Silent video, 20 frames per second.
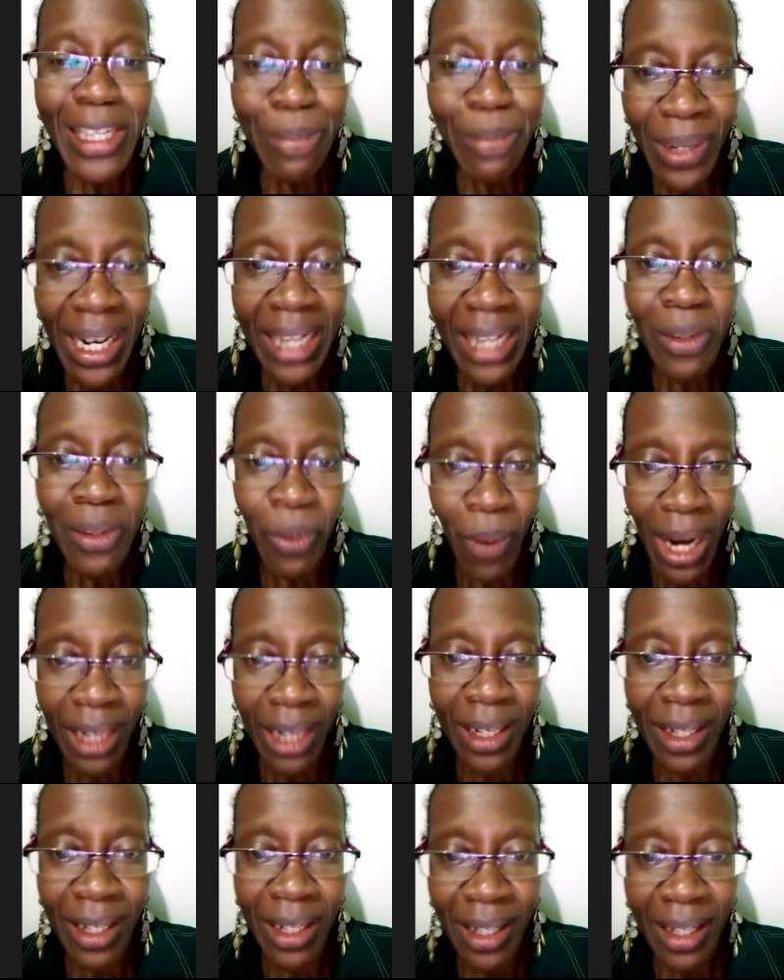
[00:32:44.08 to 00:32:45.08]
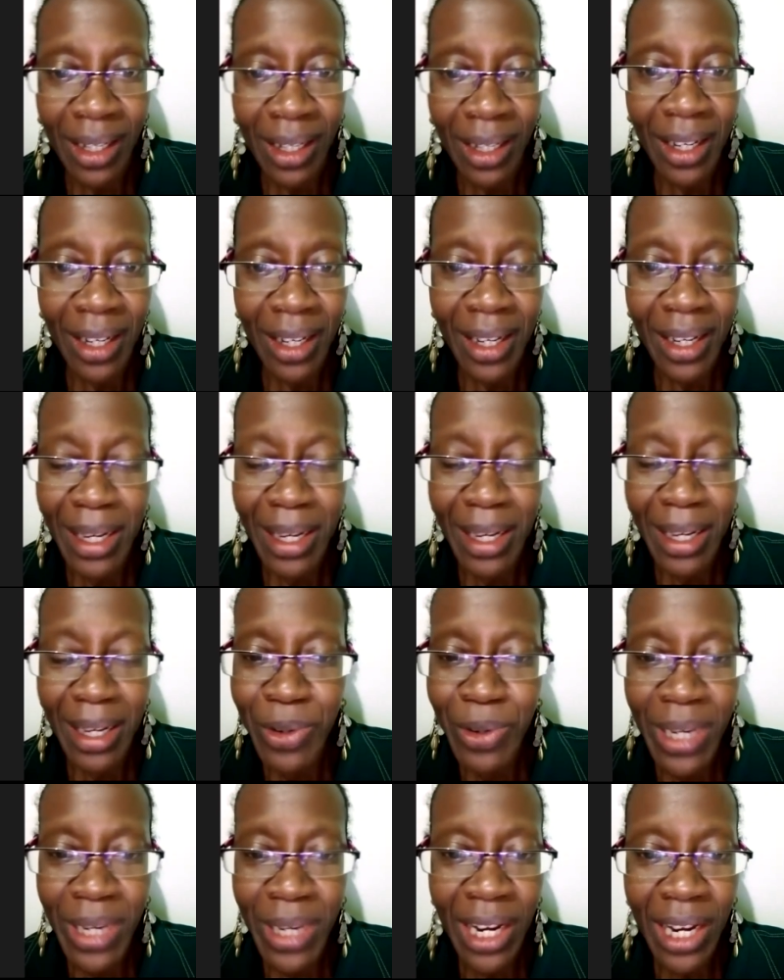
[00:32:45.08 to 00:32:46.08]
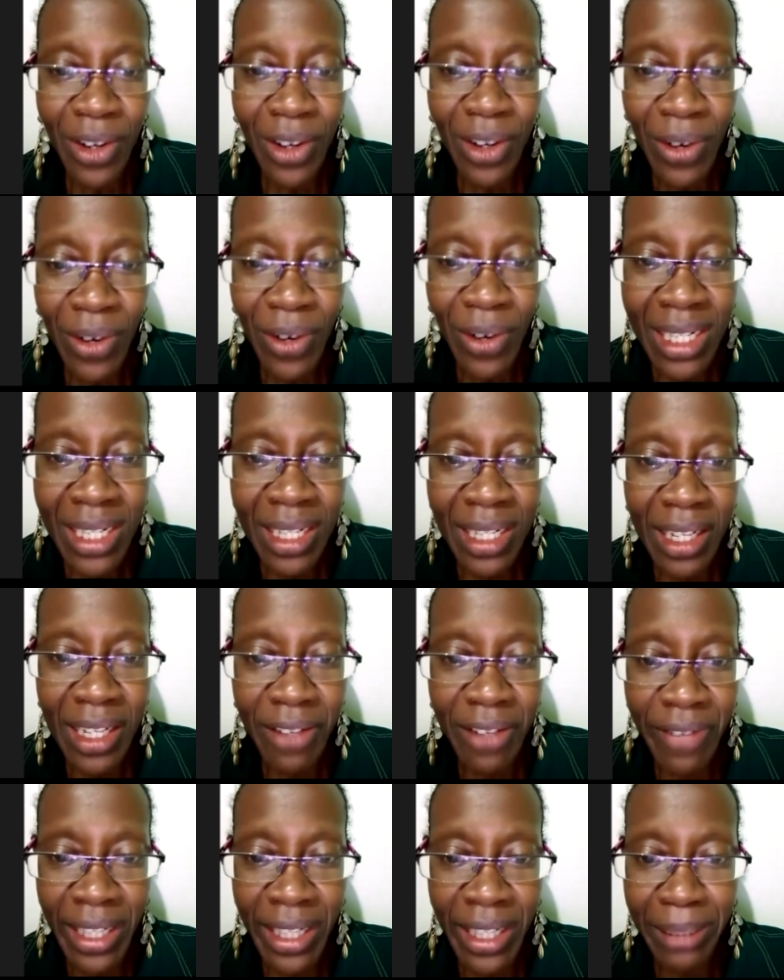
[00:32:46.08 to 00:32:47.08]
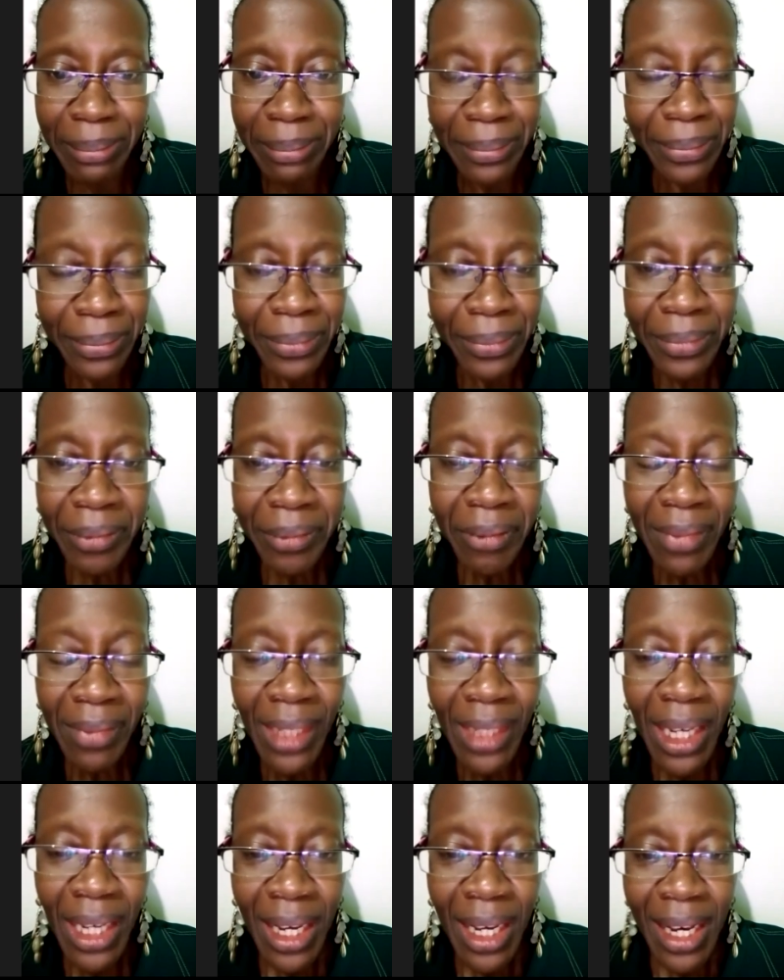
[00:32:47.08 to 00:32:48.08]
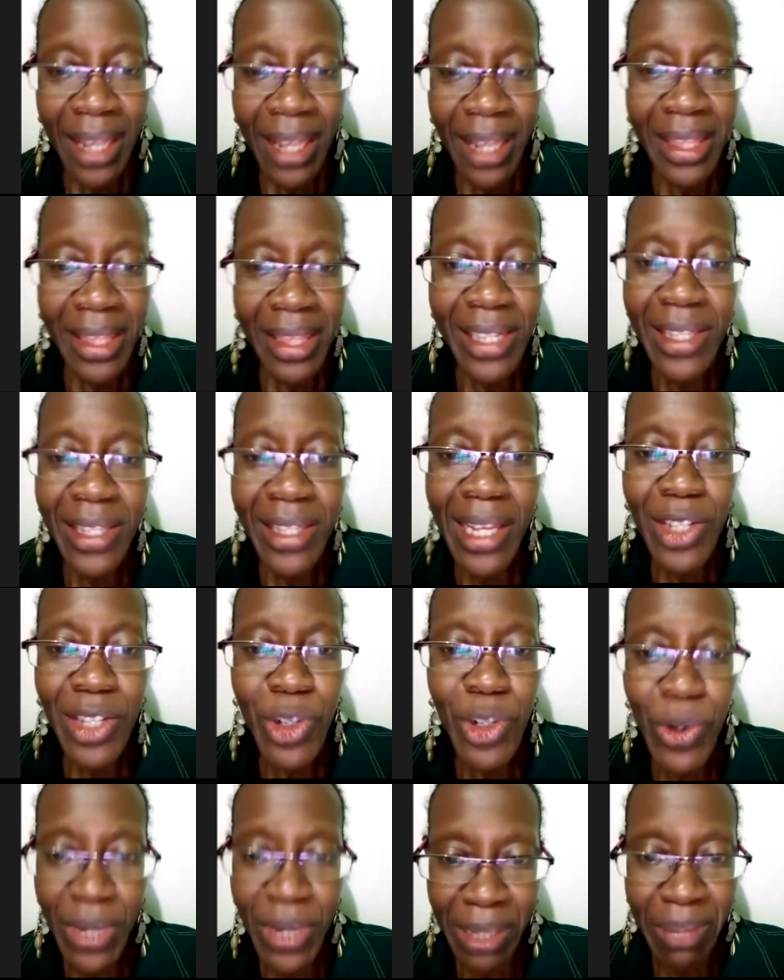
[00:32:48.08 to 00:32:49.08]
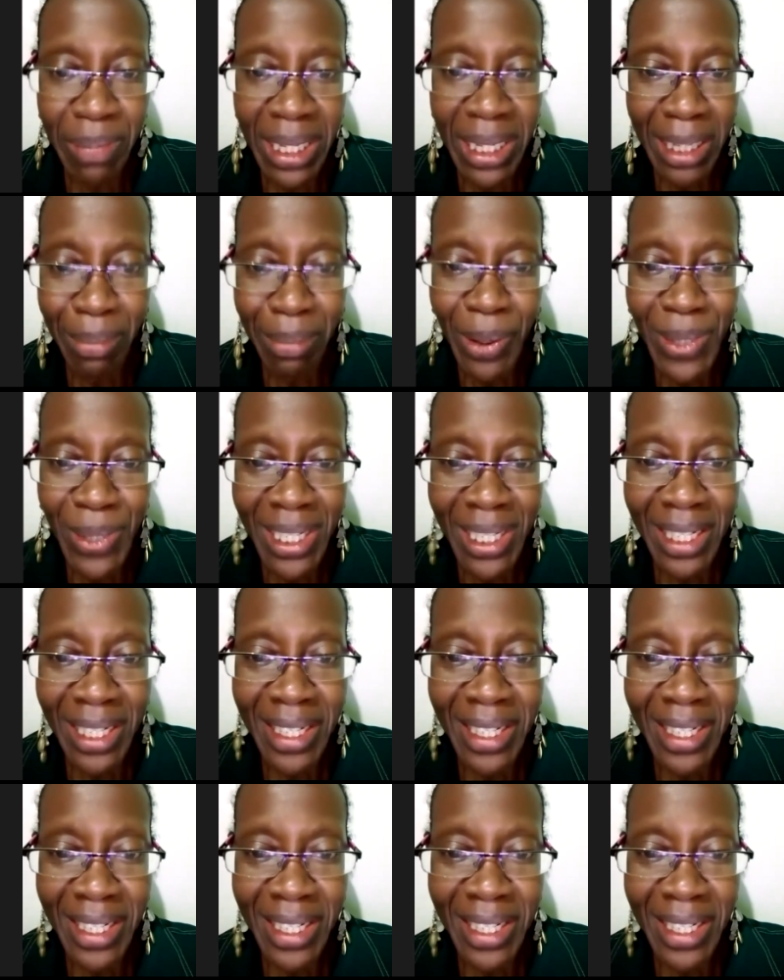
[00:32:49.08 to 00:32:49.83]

products work. You cannot even, there's no debate about it.